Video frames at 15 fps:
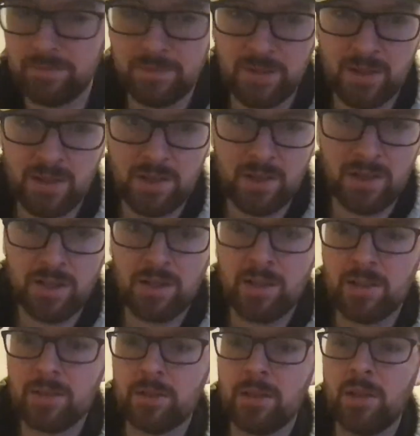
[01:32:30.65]
second.
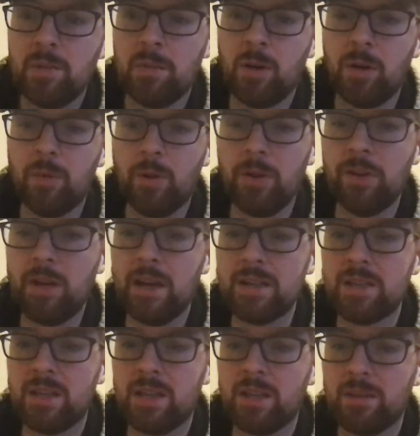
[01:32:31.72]
But
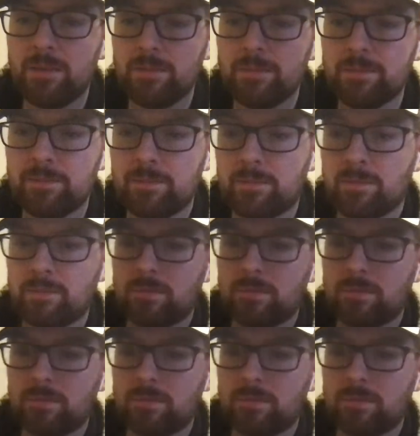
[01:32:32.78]
what do you guys think?